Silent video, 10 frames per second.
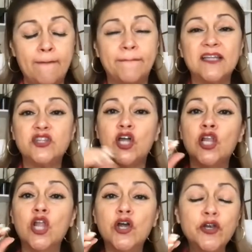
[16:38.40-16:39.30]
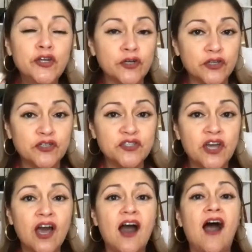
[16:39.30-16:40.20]
But the learners
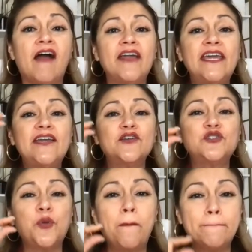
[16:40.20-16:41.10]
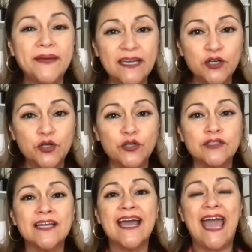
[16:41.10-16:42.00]
are here to
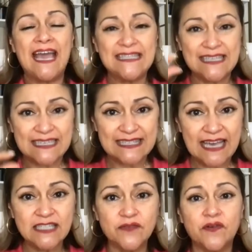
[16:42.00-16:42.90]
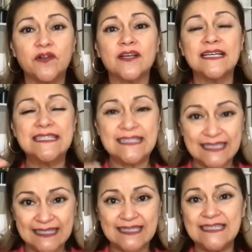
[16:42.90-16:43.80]
build a successful,
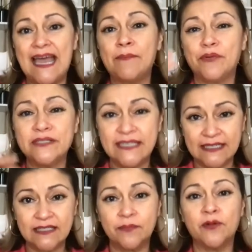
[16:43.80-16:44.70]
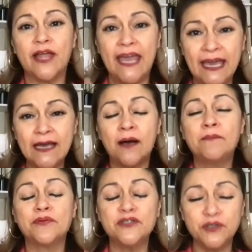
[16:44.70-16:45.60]
consistent, and predictable income
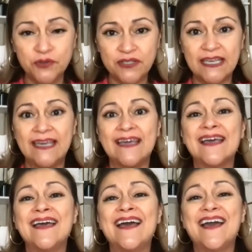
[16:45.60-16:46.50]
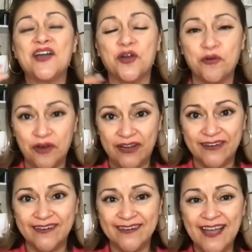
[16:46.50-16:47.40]
producing
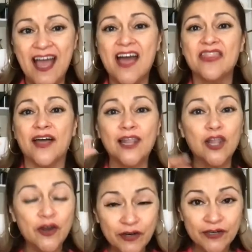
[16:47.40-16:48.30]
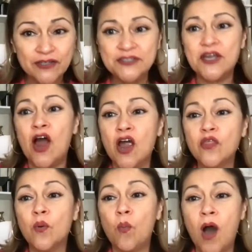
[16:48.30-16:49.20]
career. The learners are
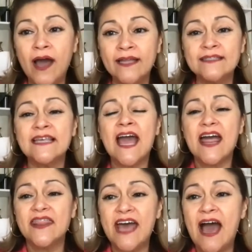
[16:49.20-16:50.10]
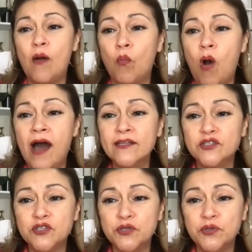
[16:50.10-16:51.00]
the ones that want
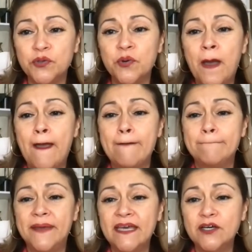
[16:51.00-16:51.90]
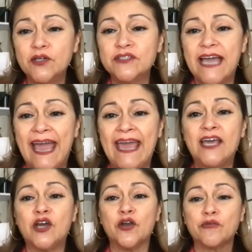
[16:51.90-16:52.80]
to build a
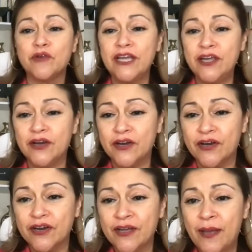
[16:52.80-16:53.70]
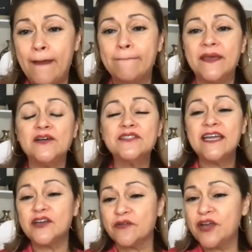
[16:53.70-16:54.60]
career. Build a
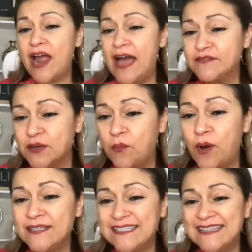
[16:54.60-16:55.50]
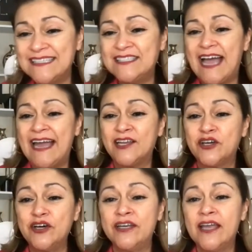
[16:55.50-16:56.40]
career. I have some ones in the chat.
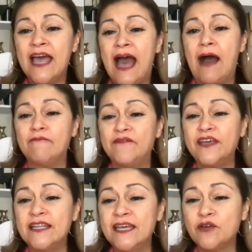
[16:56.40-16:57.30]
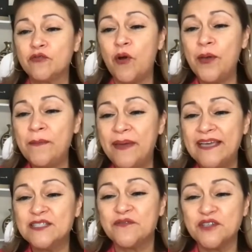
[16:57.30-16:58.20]
Good. I'm feeling growing
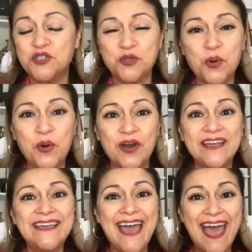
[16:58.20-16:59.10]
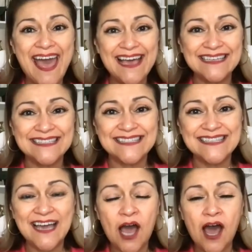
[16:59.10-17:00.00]
pains for sure. Yes.
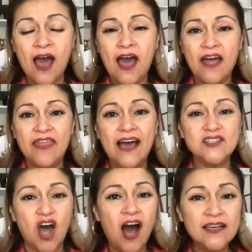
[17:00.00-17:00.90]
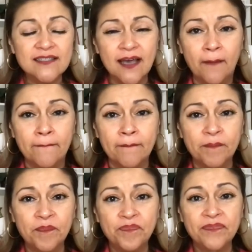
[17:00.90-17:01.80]
That's awesome.
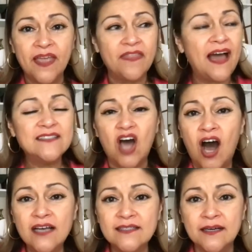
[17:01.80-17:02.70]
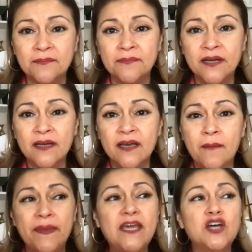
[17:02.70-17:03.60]
That's awesome.
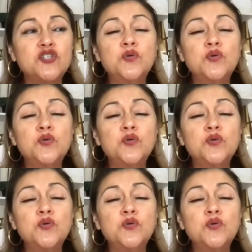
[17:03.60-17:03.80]
Because you